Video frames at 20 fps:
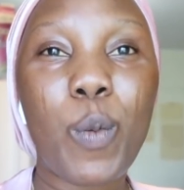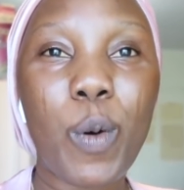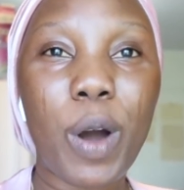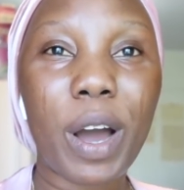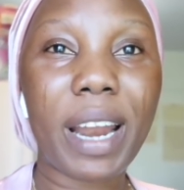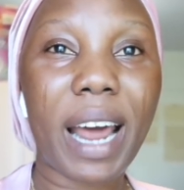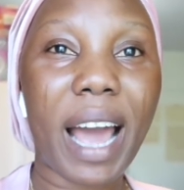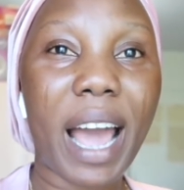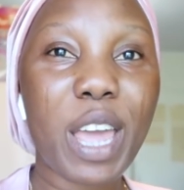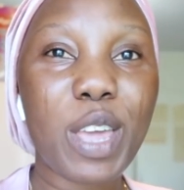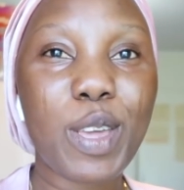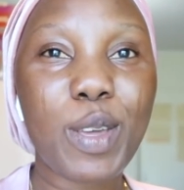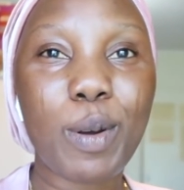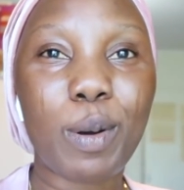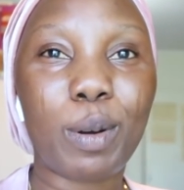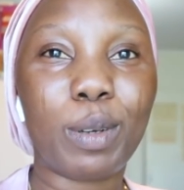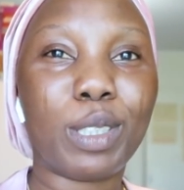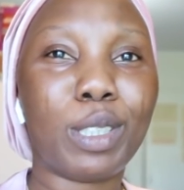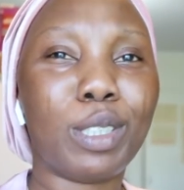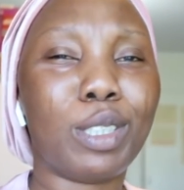what I
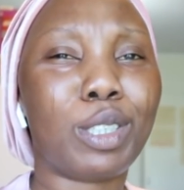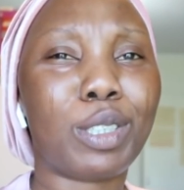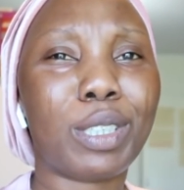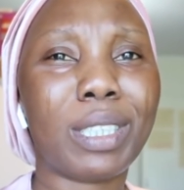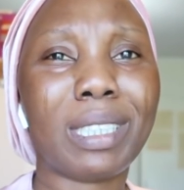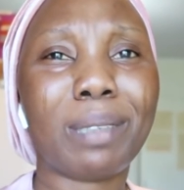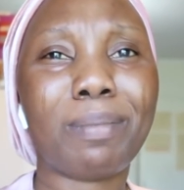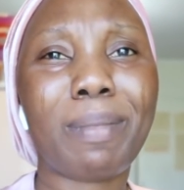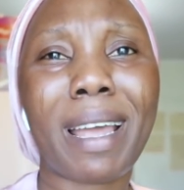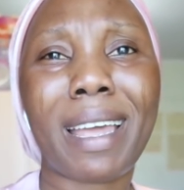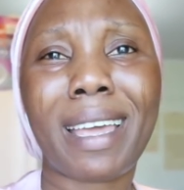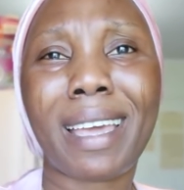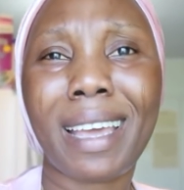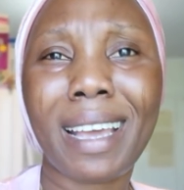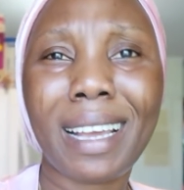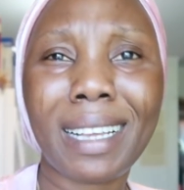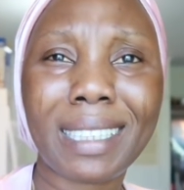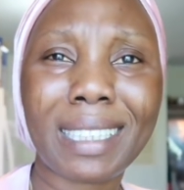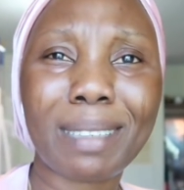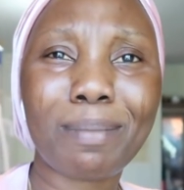use to treat my
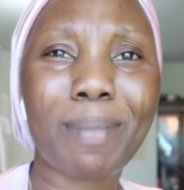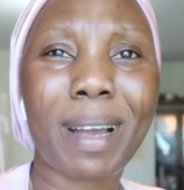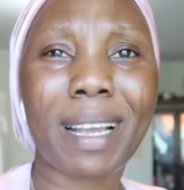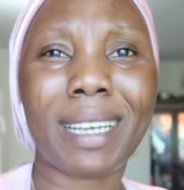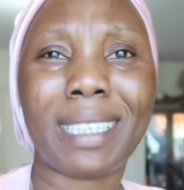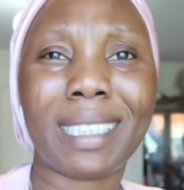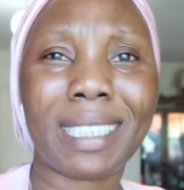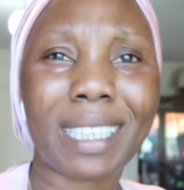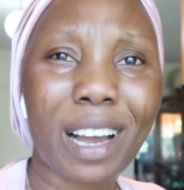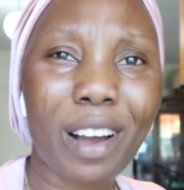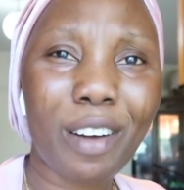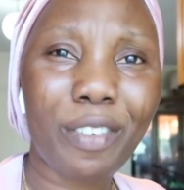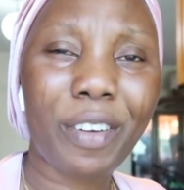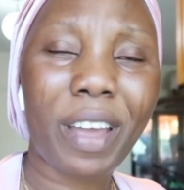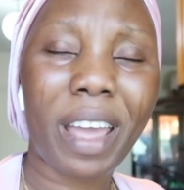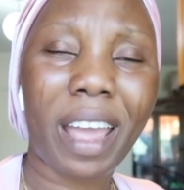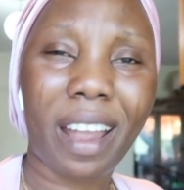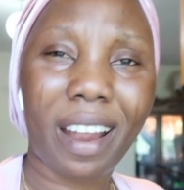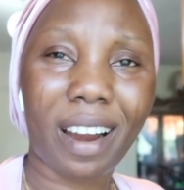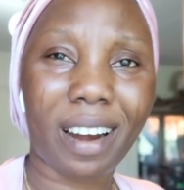kids, myself
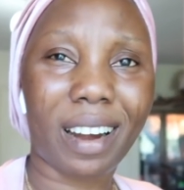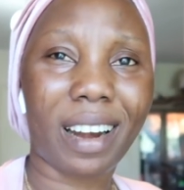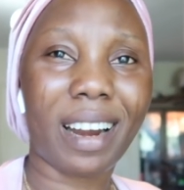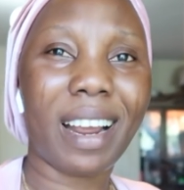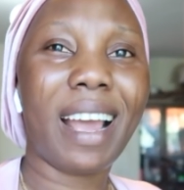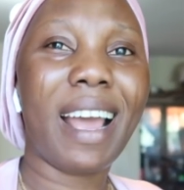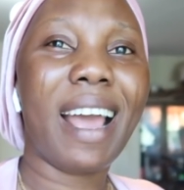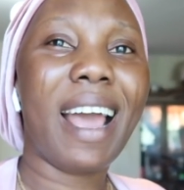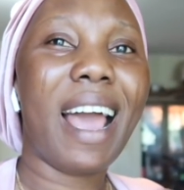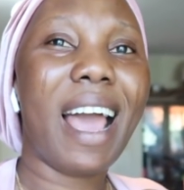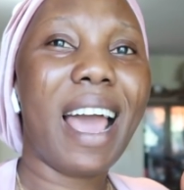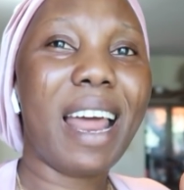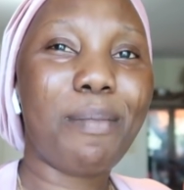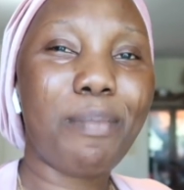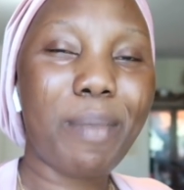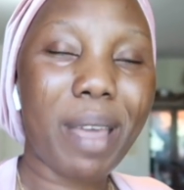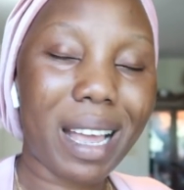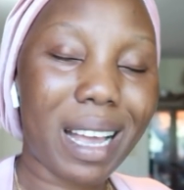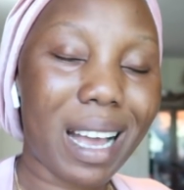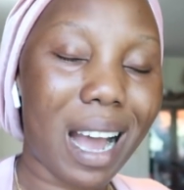hair,
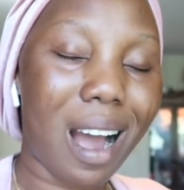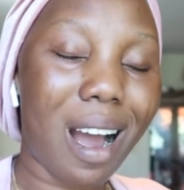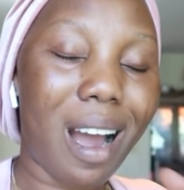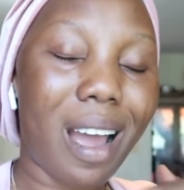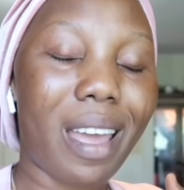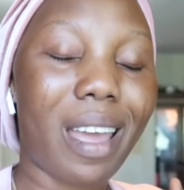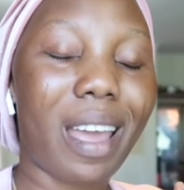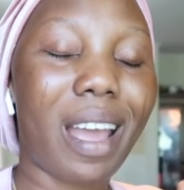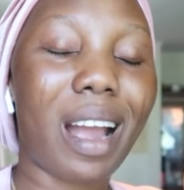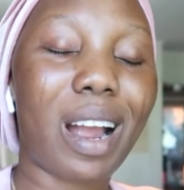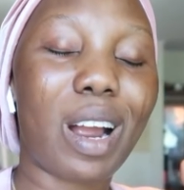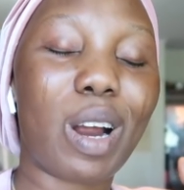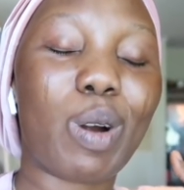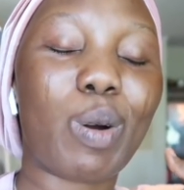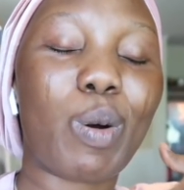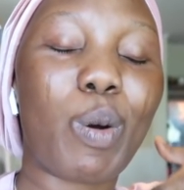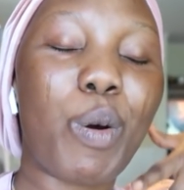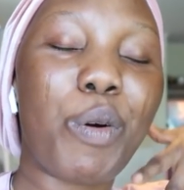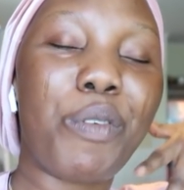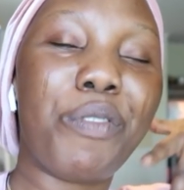and make our hair
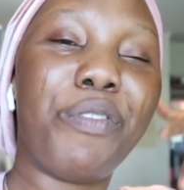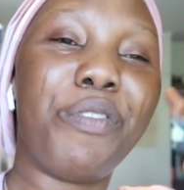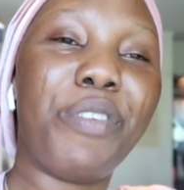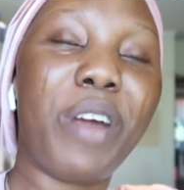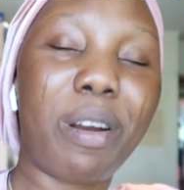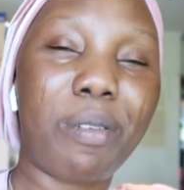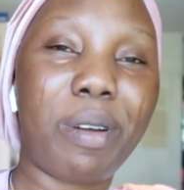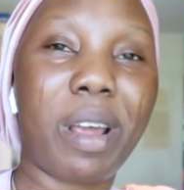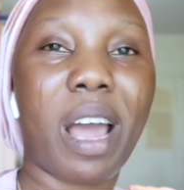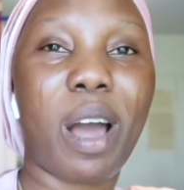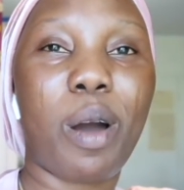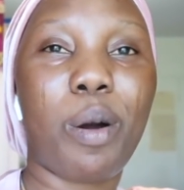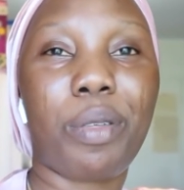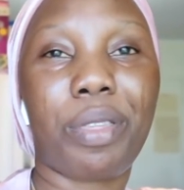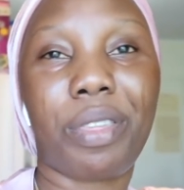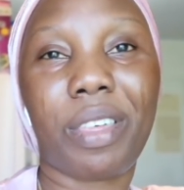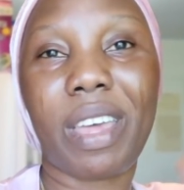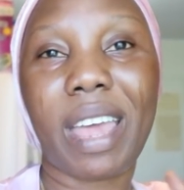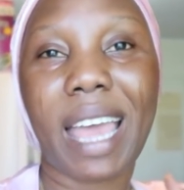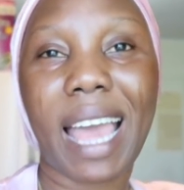grow very
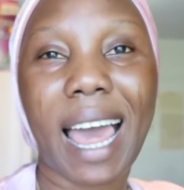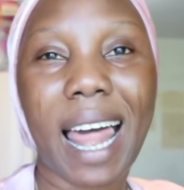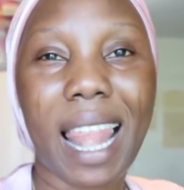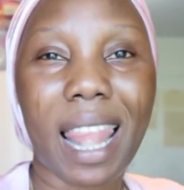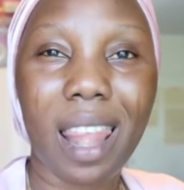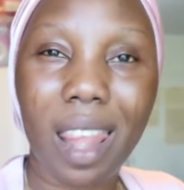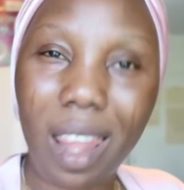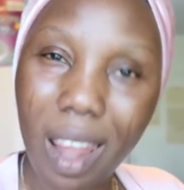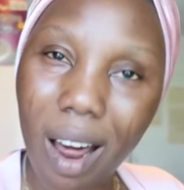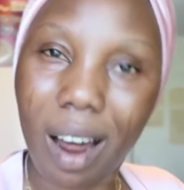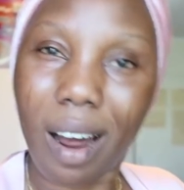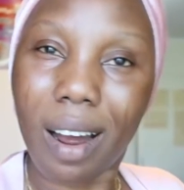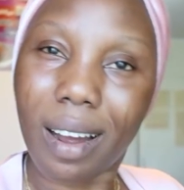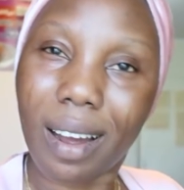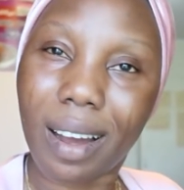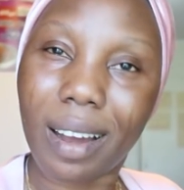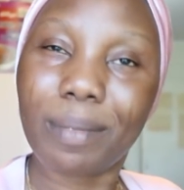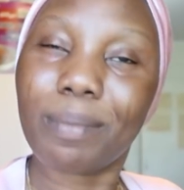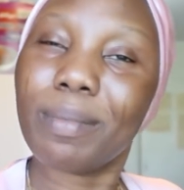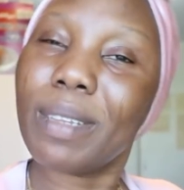healthy and
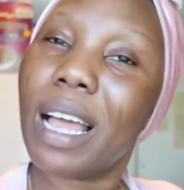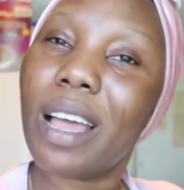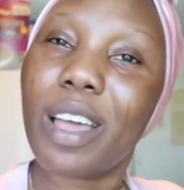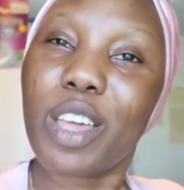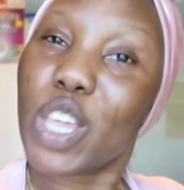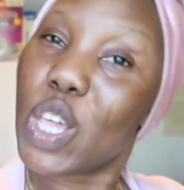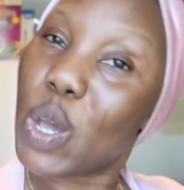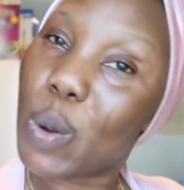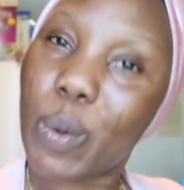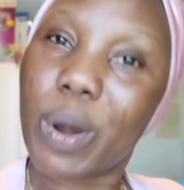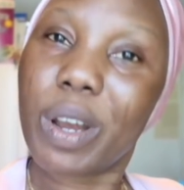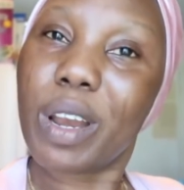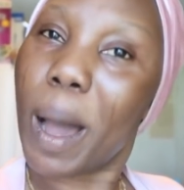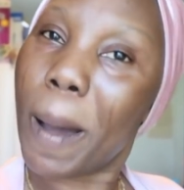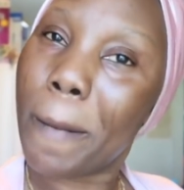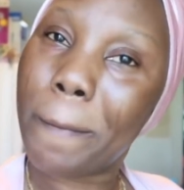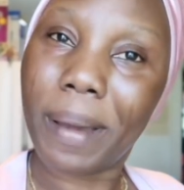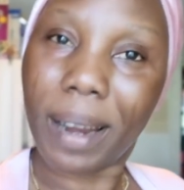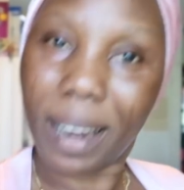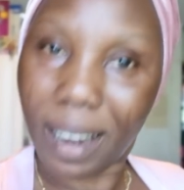long. You would
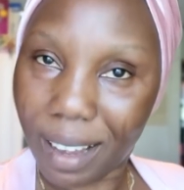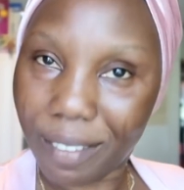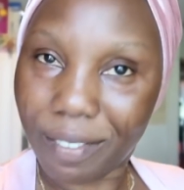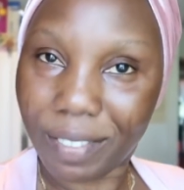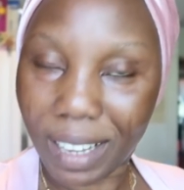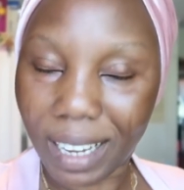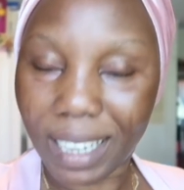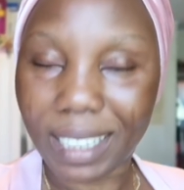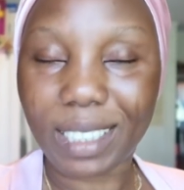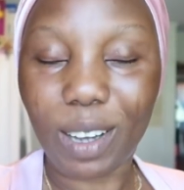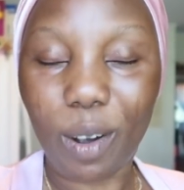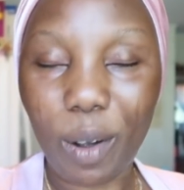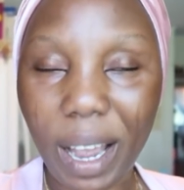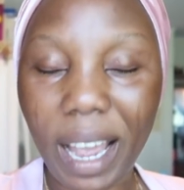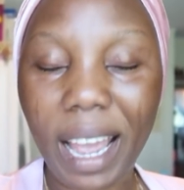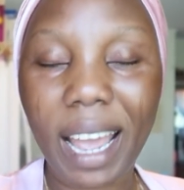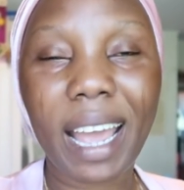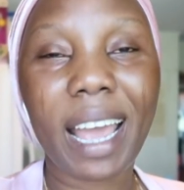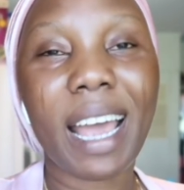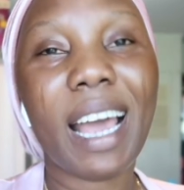not believe this.
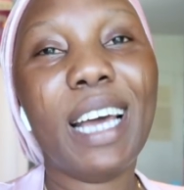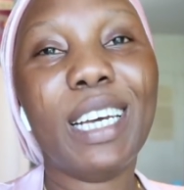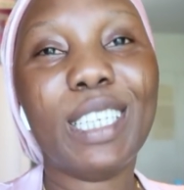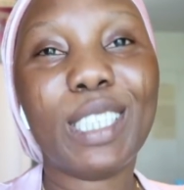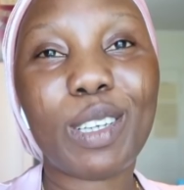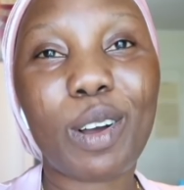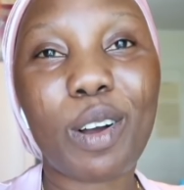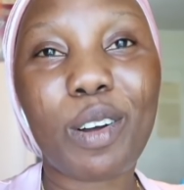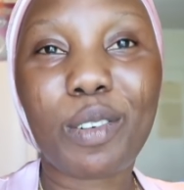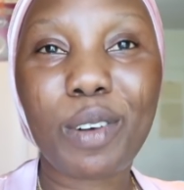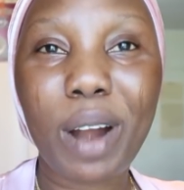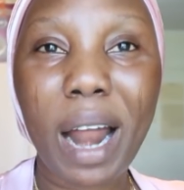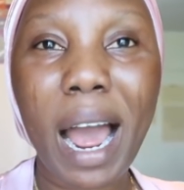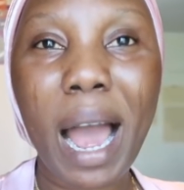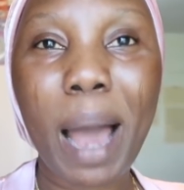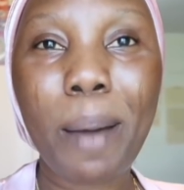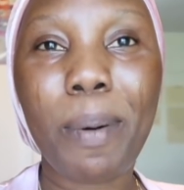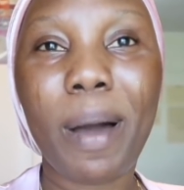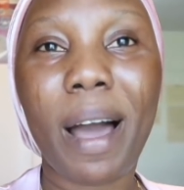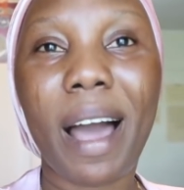Okay, so
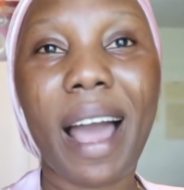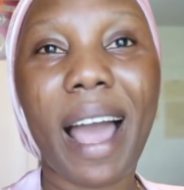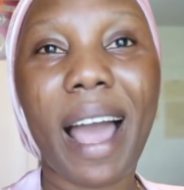grab